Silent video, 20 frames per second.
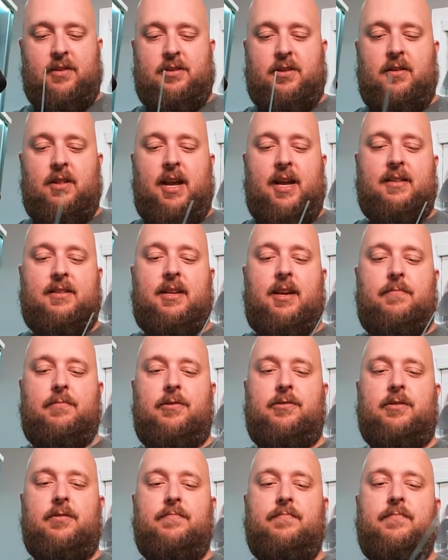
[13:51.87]
2
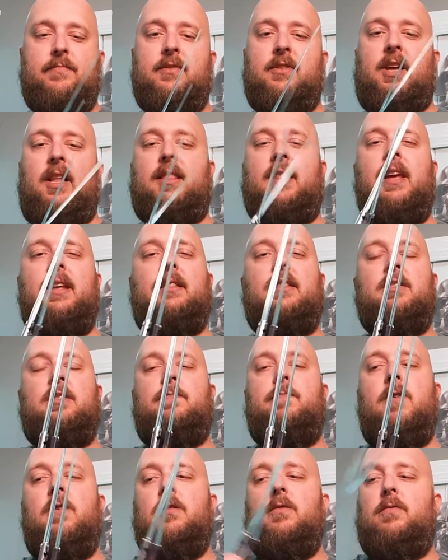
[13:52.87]
lightsabers. I think the
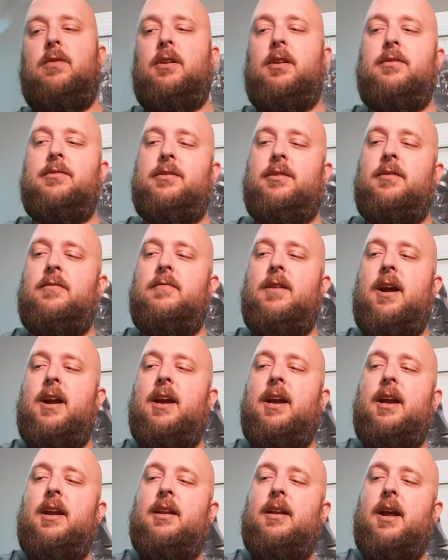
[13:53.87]
smaller one goes in her right
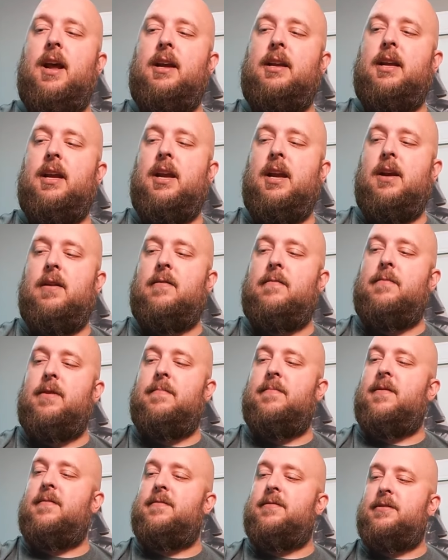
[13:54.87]
hand. I can't
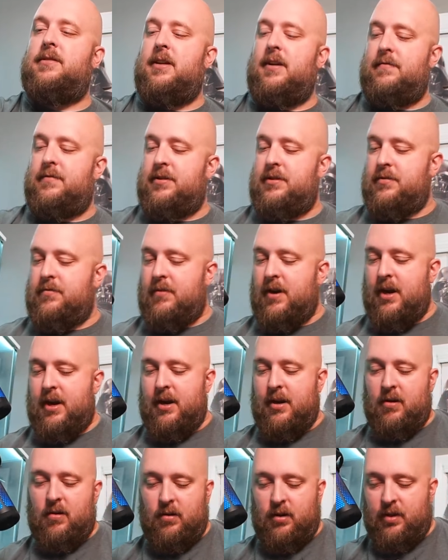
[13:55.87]
remember if she's
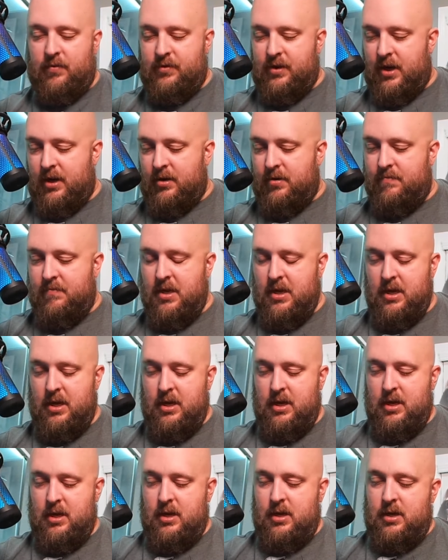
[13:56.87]
right-handed or left-handed.
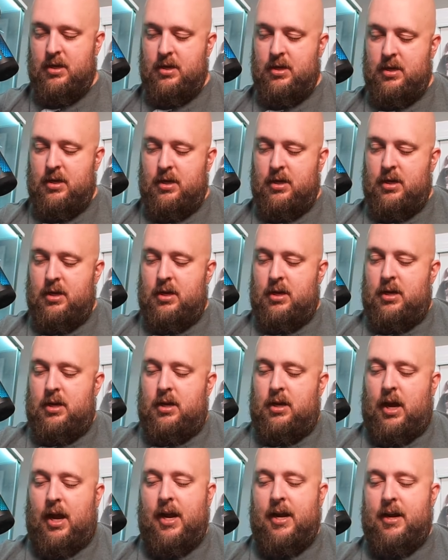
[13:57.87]

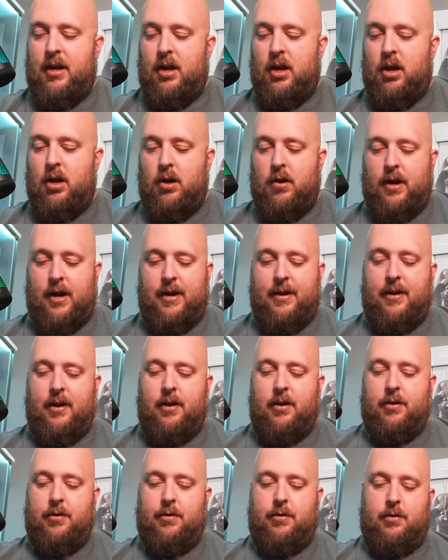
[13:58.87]
I
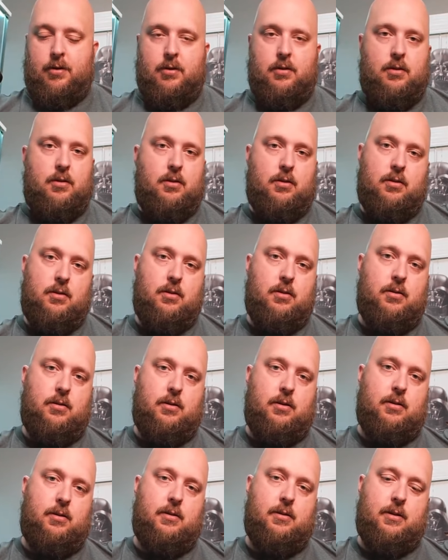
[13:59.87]
know.
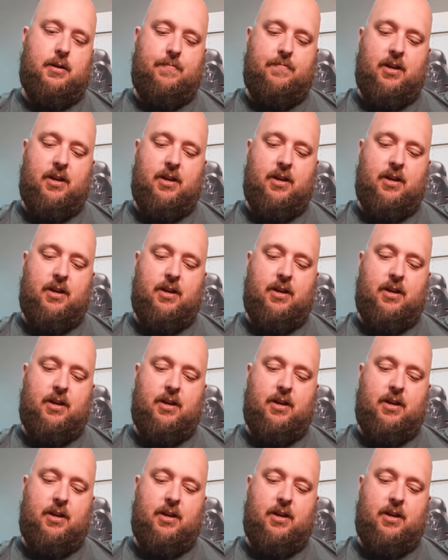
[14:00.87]
I'm